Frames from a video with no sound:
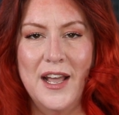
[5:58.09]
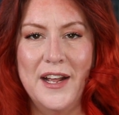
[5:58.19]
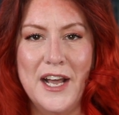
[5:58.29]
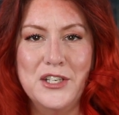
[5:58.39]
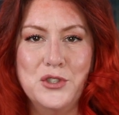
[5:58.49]

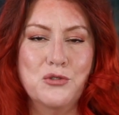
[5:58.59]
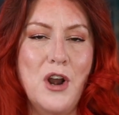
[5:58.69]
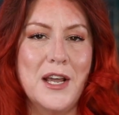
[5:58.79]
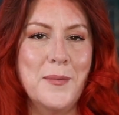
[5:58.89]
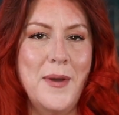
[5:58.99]
And I do
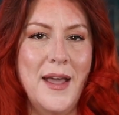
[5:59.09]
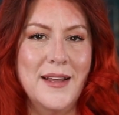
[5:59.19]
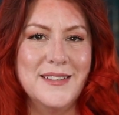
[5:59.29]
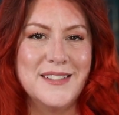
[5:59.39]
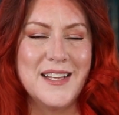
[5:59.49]

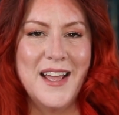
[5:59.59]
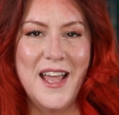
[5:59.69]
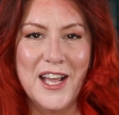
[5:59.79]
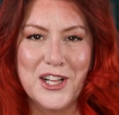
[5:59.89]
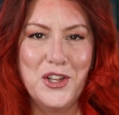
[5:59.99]
recommend
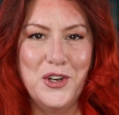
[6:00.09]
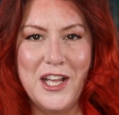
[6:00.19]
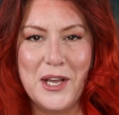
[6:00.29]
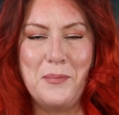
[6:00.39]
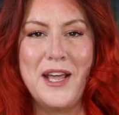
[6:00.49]

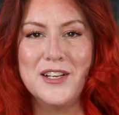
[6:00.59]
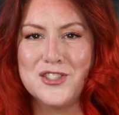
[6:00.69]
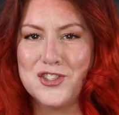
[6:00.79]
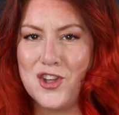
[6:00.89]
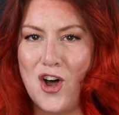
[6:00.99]
including pink
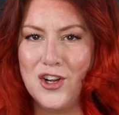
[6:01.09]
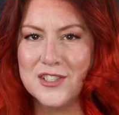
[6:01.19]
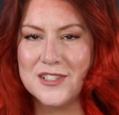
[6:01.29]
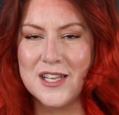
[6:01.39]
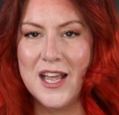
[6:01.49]

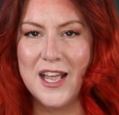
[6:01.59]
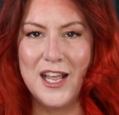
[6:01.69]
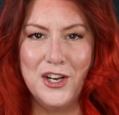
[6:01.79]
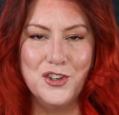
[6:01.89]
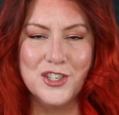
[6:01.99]
salt
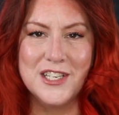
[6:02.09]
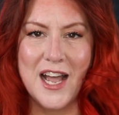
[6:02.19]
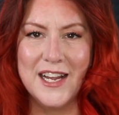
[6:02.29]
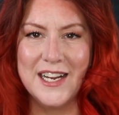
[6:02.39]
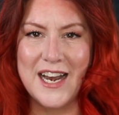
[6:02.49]
in your
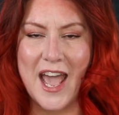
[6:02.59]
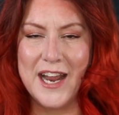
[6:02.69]
diet.